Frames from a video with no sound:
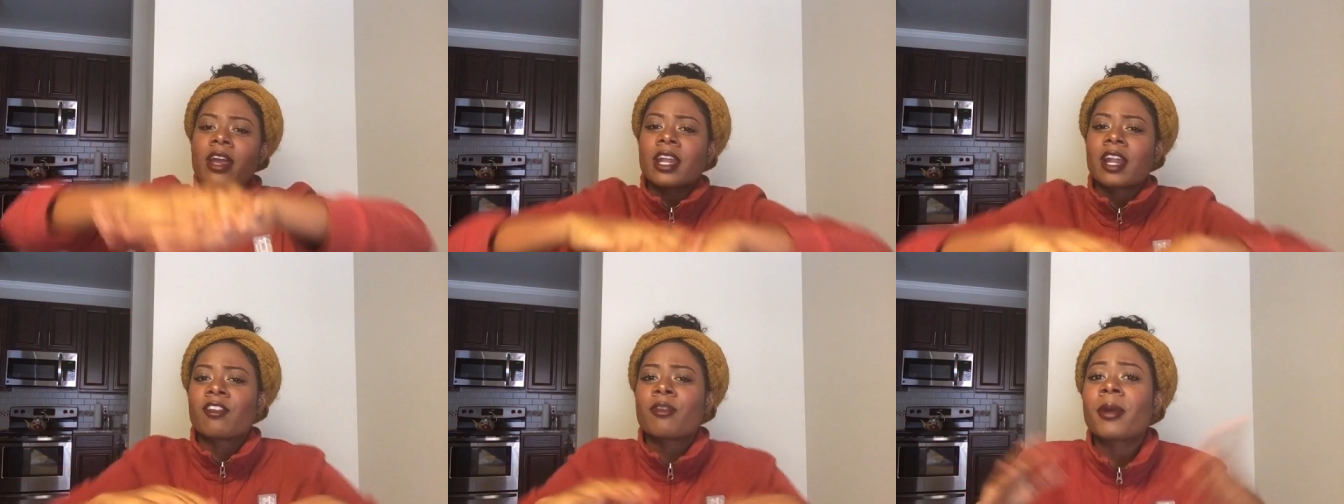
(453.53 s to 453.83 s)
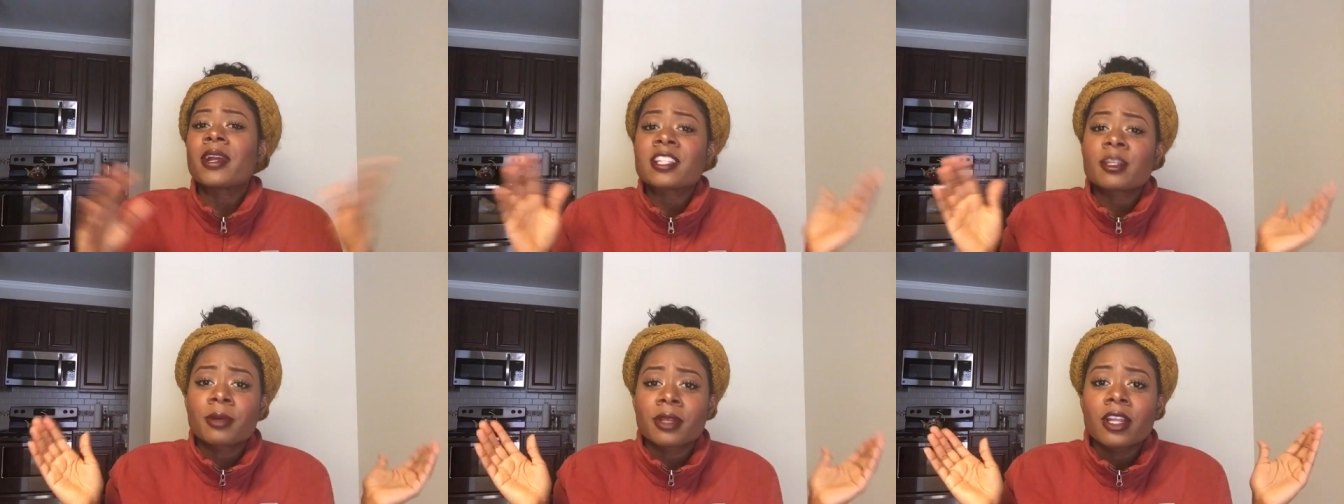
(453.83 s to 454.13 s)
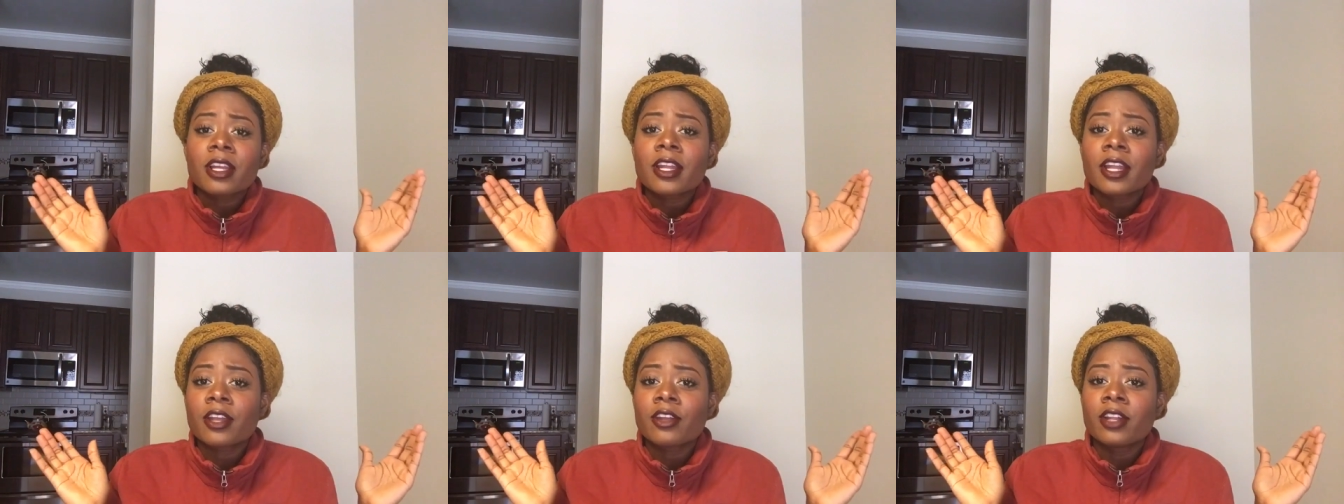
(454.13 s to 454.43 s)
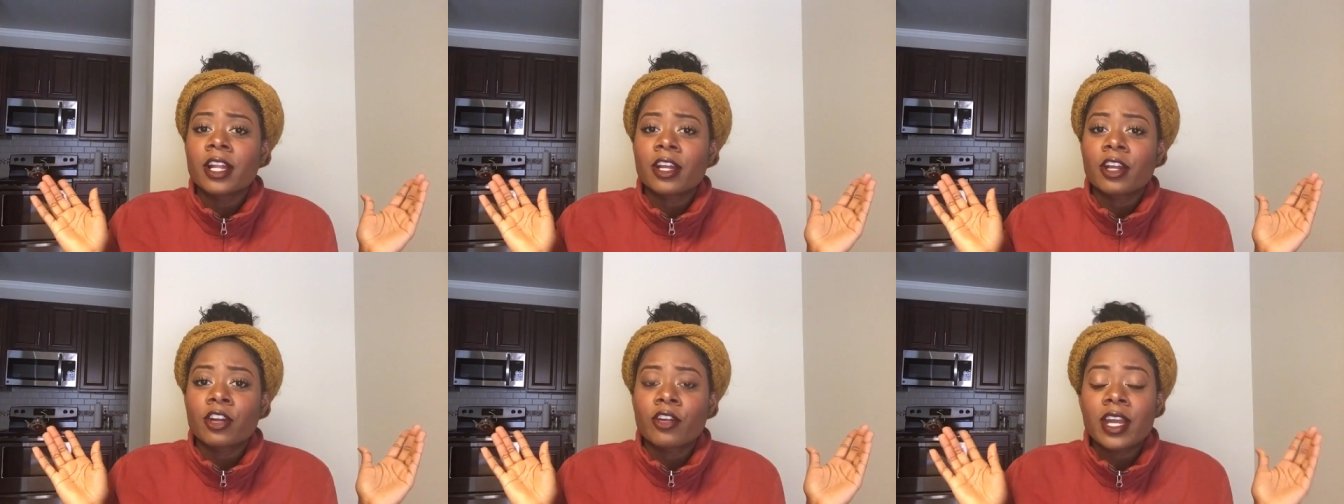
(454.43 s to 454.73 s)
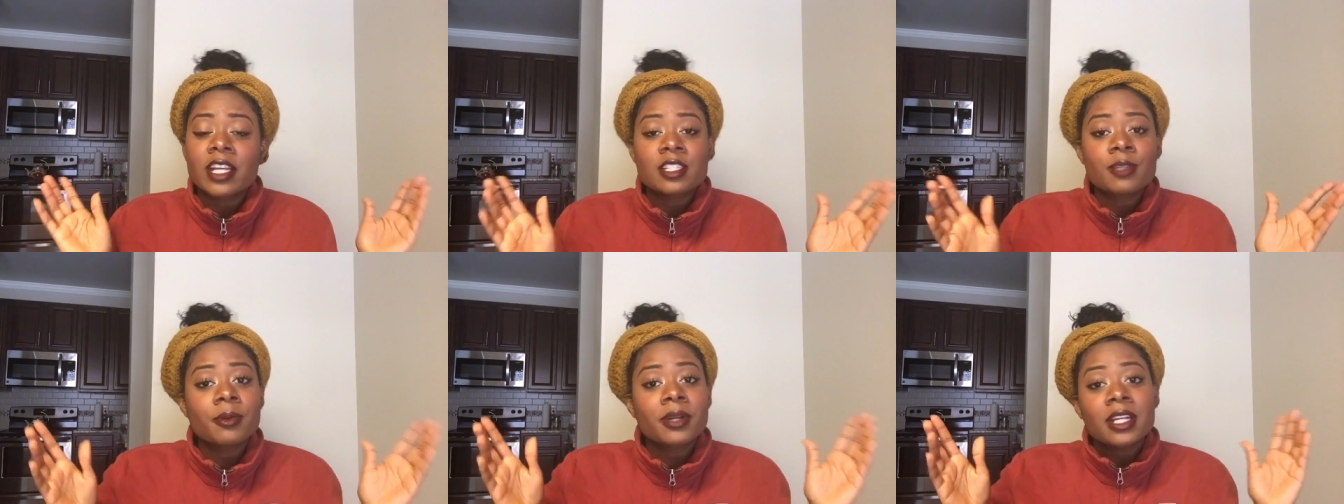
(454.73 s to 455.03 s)
And everybody's gonna be looking at you like you're
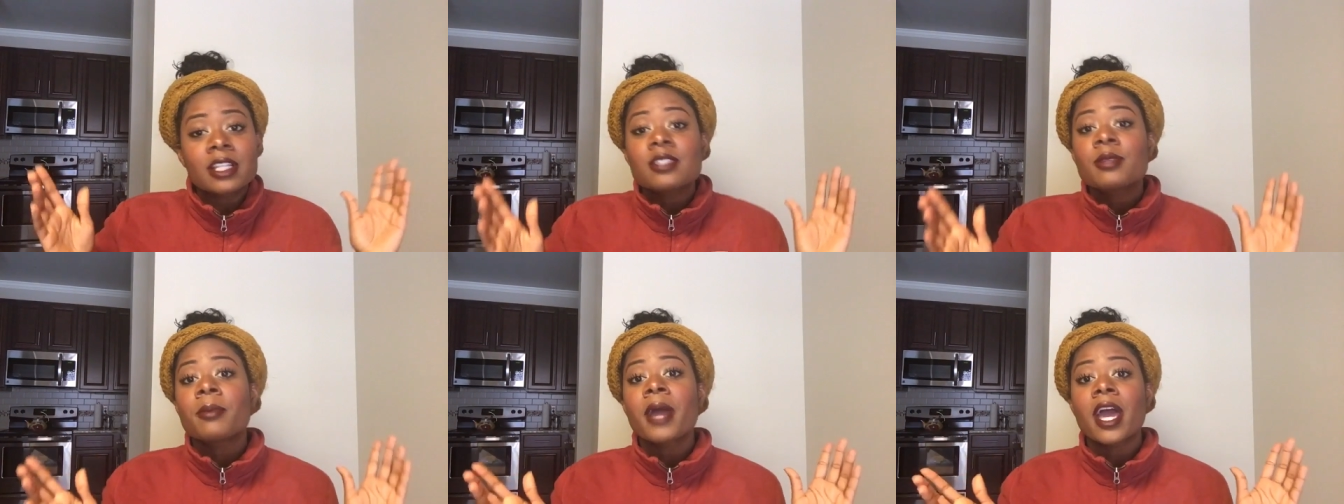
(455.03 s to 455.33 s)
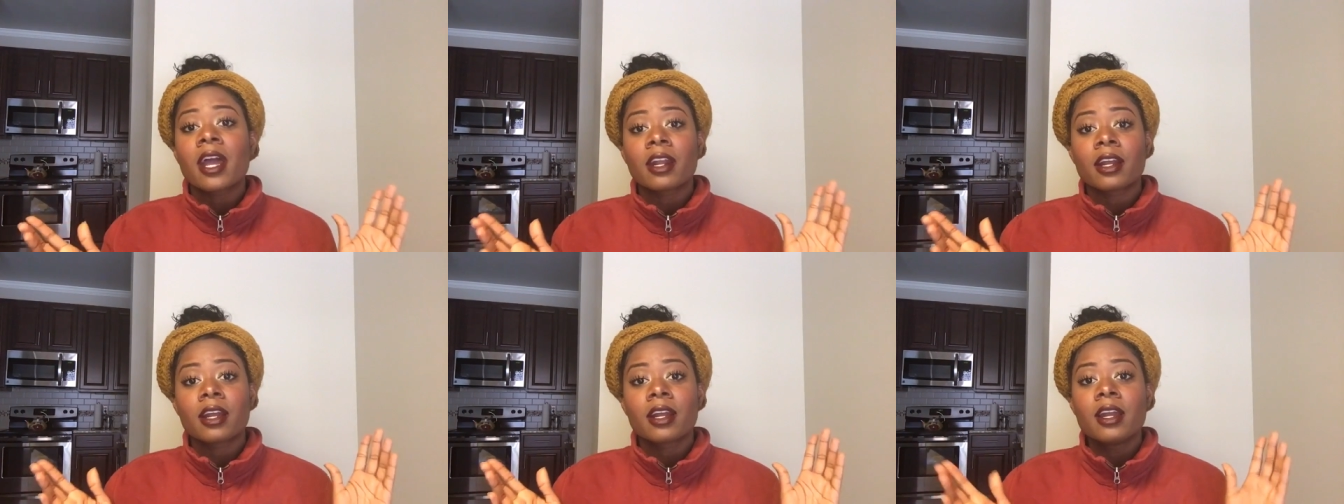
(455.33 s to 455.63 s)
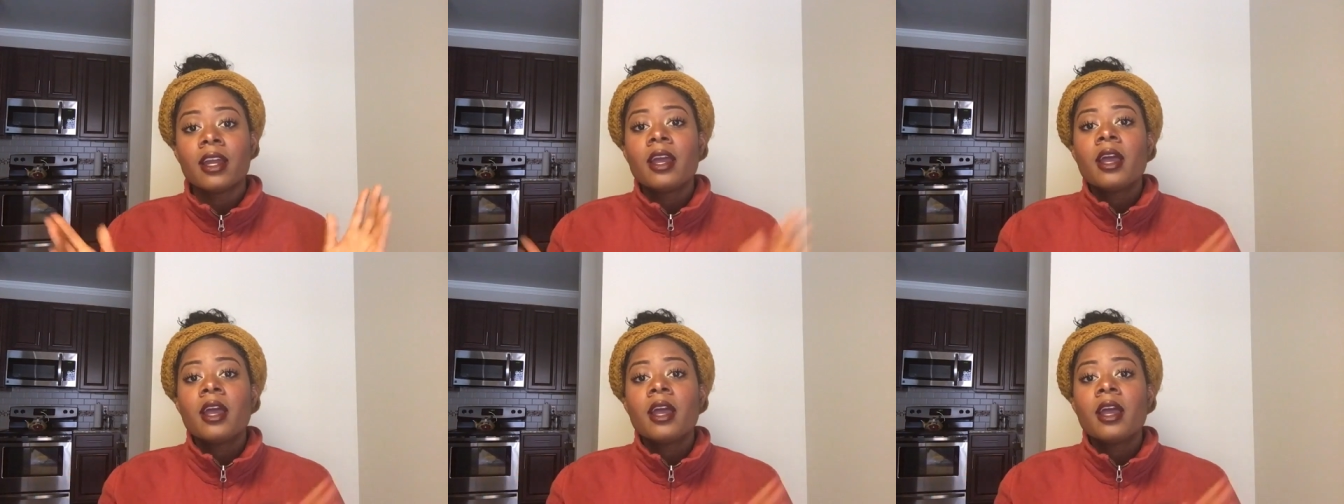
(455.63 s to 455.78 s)
crazy, but it doesn't matter.